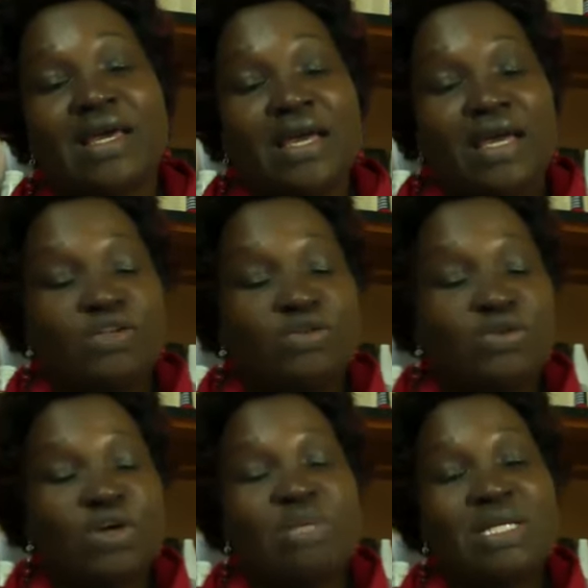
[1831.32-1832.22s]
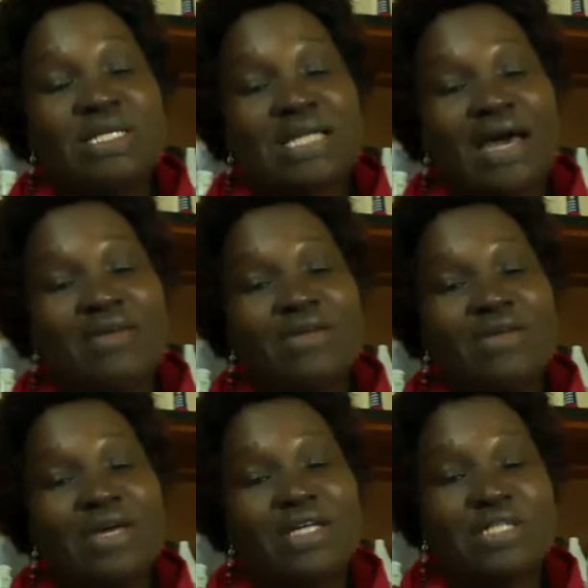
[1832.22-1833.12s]
Do not be
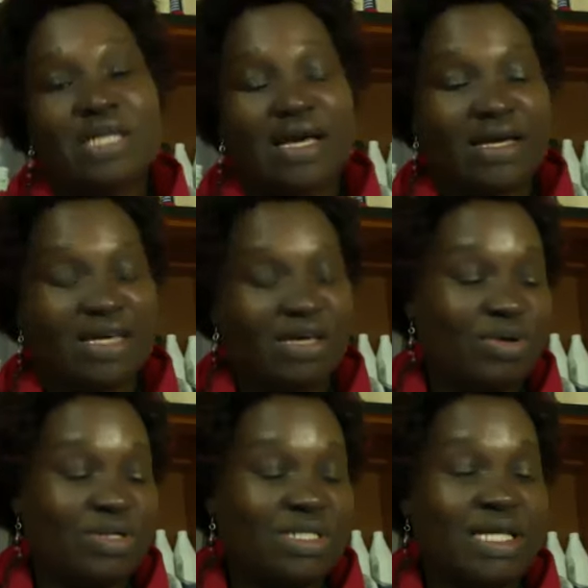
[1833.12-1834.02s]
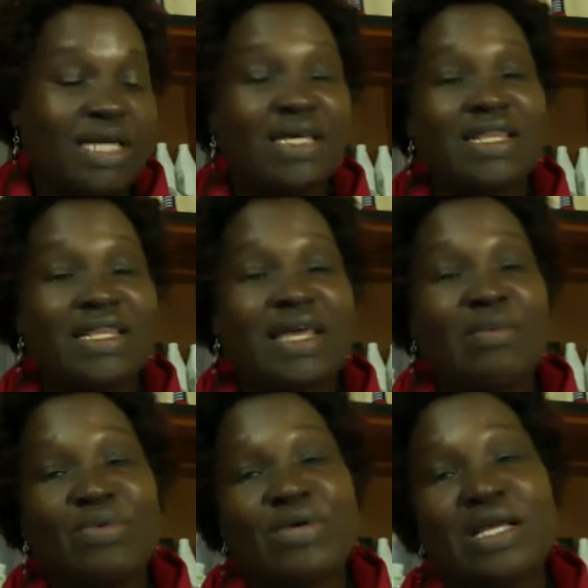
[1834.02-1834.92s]
discouraged. Keep on sending them.
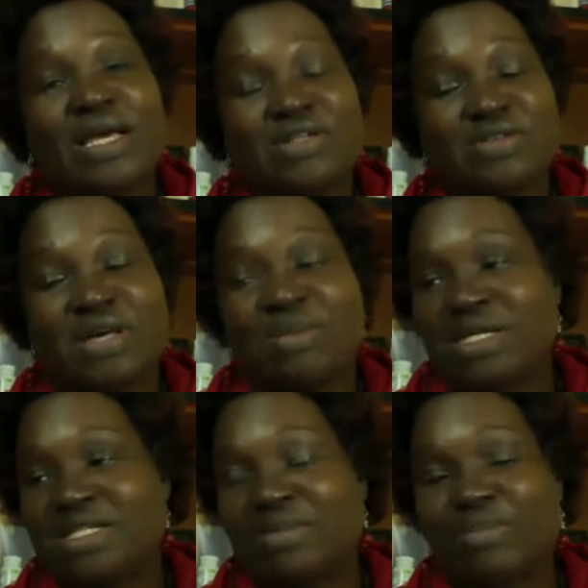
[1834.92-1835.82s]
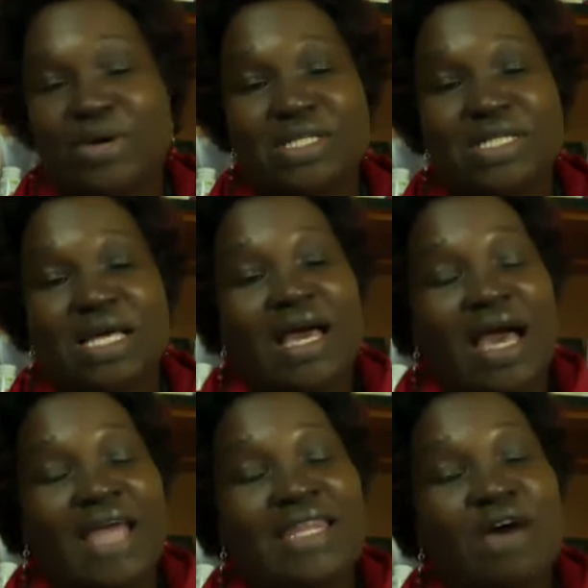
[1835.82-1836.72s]
We'll get to them at some point.
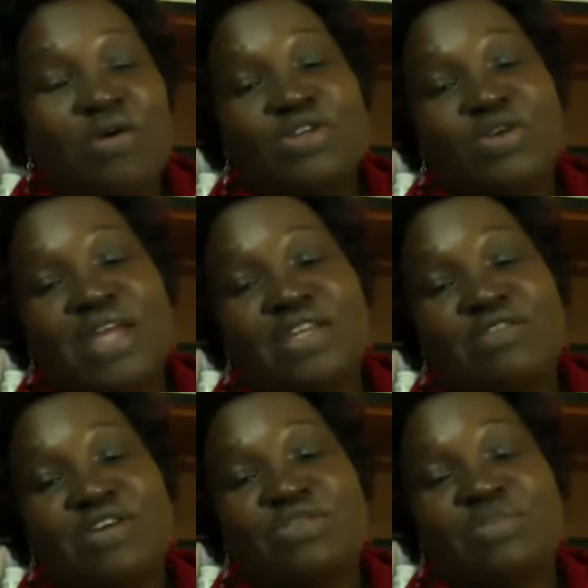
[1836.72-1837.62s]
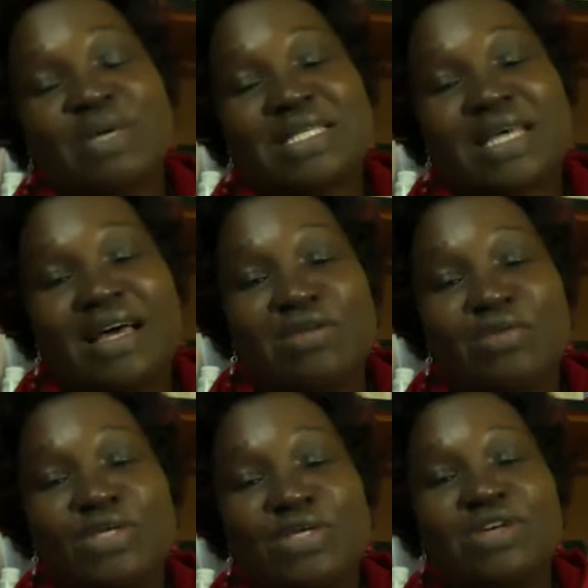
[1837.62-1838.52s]
I now want to hand you over to Pascal,
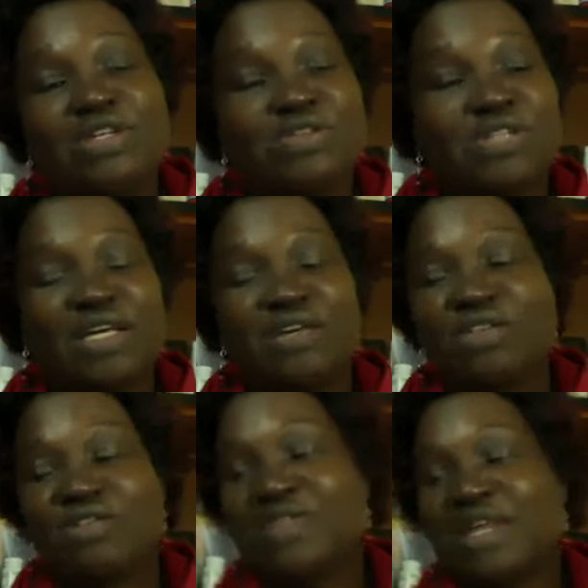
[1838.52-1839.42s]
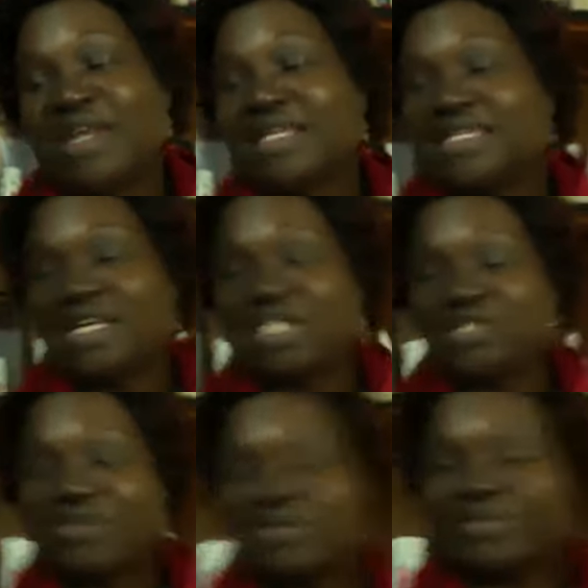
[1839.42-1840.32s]
who is ready to take you through the next session.